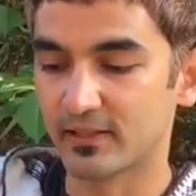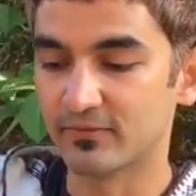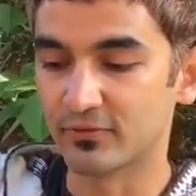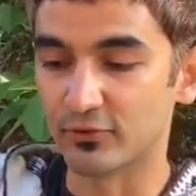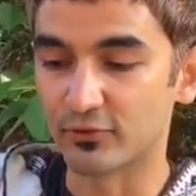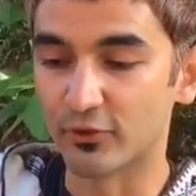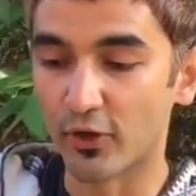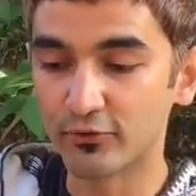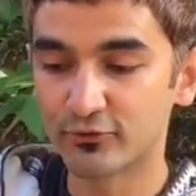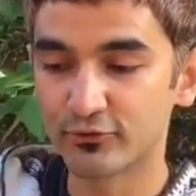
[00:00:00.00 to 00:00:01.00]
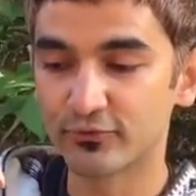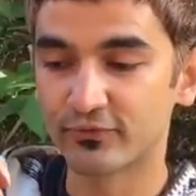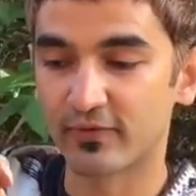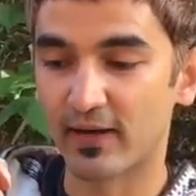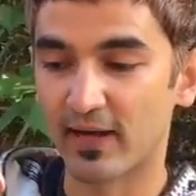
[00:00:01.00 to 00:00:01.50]
If you go too
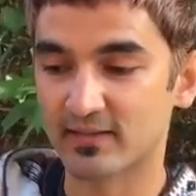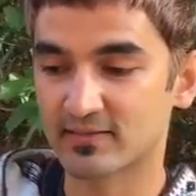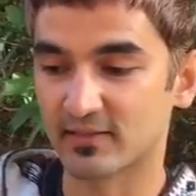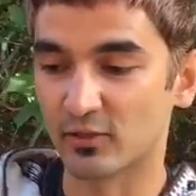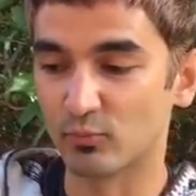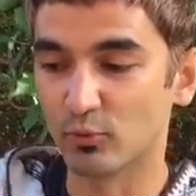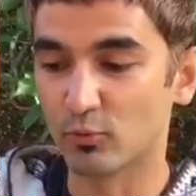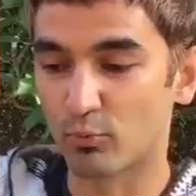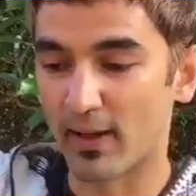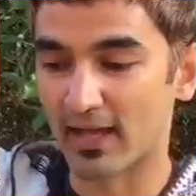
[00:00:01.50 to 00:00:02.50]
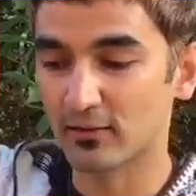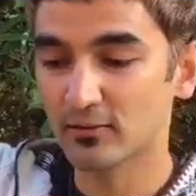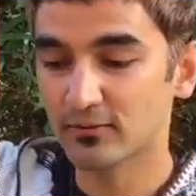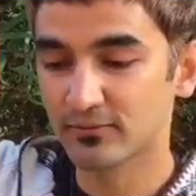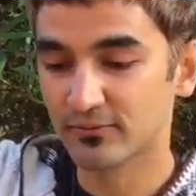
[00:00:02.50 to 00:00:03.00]
fast, it will rattle,